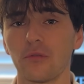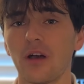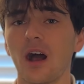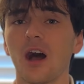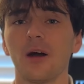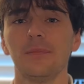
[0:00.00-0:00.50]
the
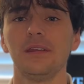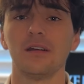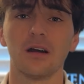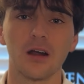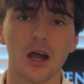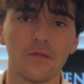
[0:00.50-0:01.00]
hobby
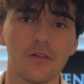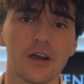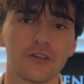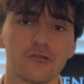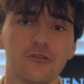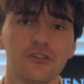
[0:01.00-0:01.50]
of
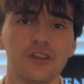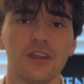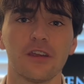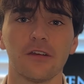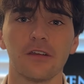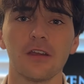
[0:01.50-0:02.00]
electrical
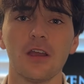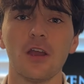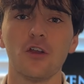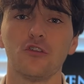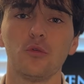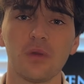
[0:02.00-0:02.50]
engineering
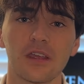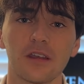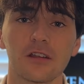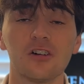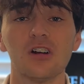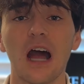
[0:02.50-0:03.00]
so we
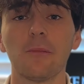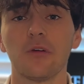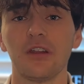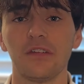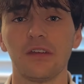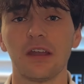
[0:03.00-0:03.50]
can
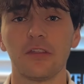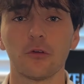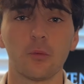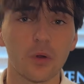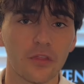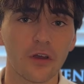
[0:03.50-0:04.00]
collaborate together
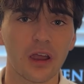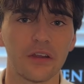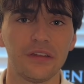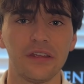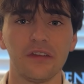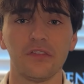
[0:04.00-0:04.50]
with our
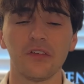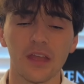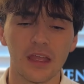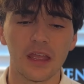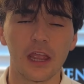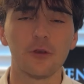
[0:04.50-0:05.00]
ideas
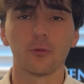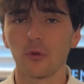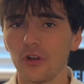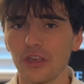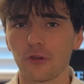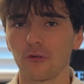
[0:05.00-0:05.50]
and
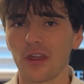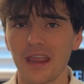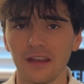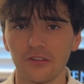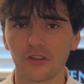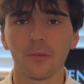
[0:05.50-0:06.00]
really
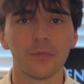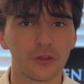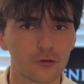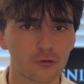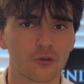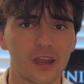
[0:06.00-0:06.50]
create something
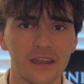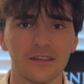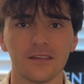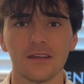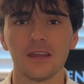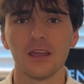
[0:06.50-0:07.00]

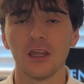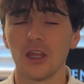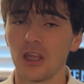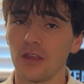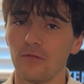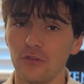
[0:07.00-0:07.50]
great.
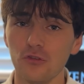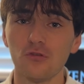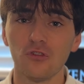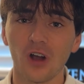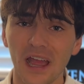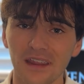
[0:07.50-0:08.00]
If you
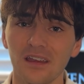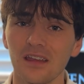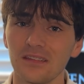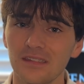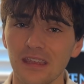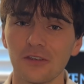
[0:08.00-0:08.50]
like
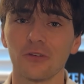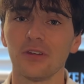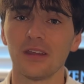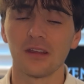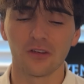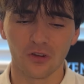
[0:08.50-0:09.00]

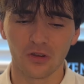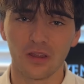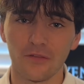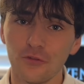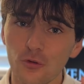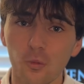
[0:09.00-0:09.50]
tinkering, or
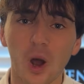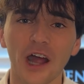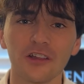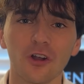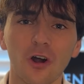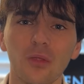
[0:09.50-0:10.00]
if you
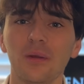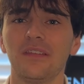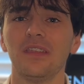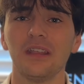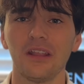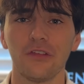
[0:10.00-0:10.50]
watch all the way
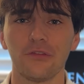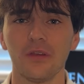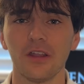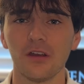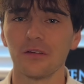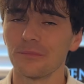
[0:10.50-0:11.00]
to the end of this
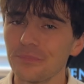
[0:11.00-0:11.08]
video,